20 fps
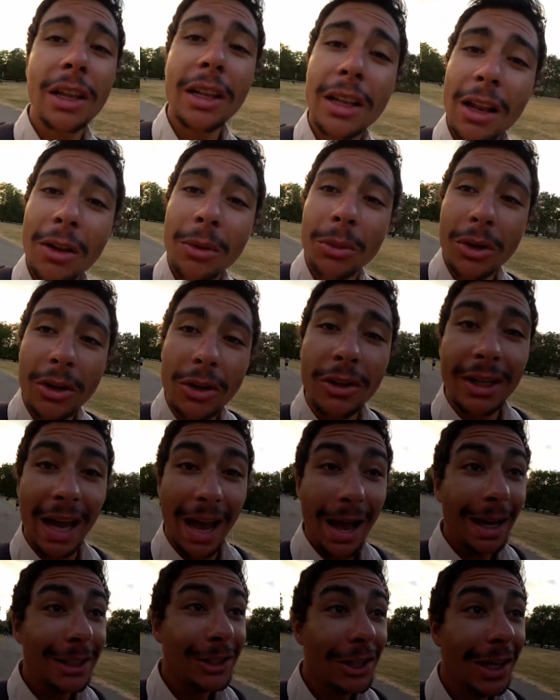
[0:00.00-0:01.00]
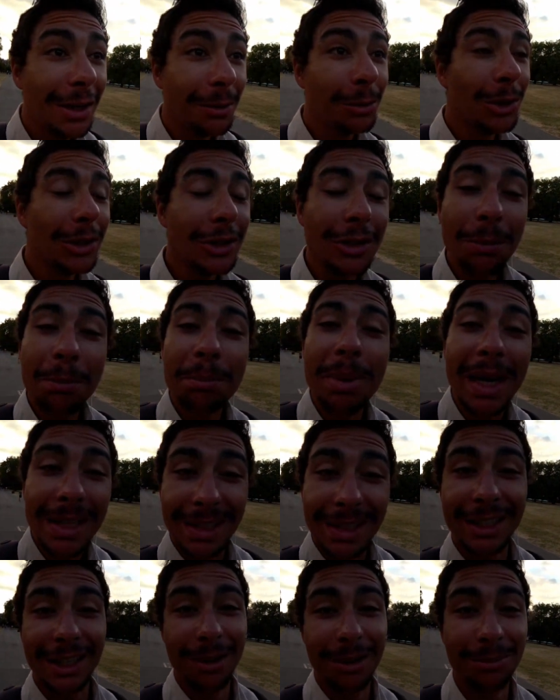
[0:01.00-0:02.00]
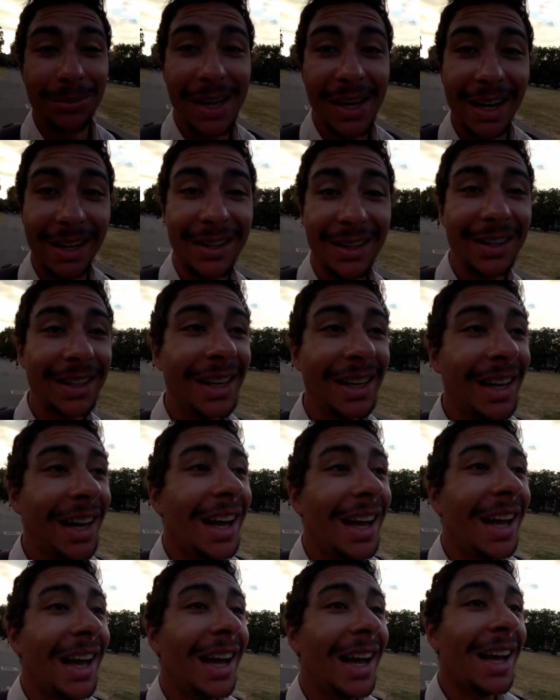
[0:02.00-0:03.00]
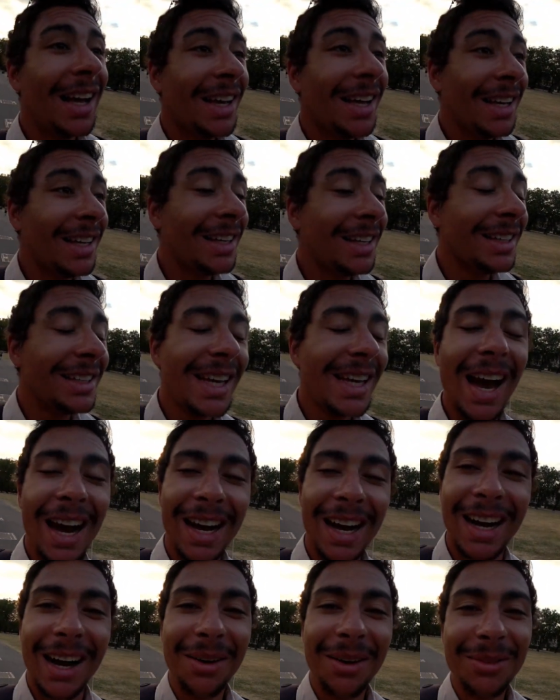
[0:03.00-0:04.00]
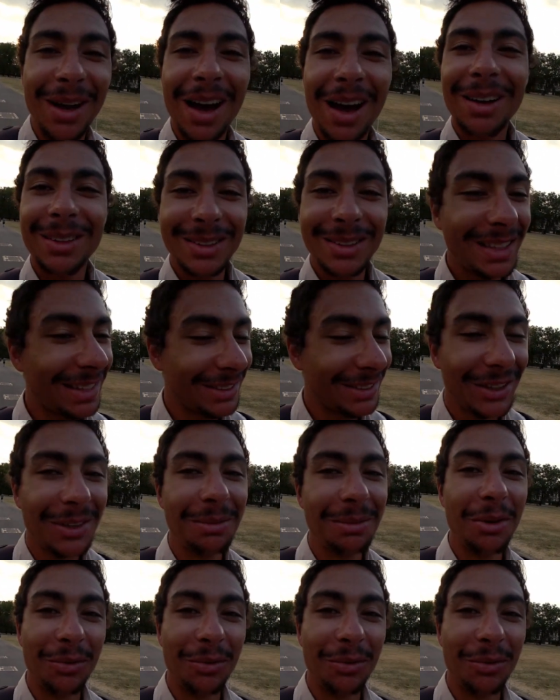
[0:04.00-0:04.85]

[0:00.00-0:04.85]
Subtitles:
a little walk. Actually, I'm going to picnic up there. Yeah, that's gonna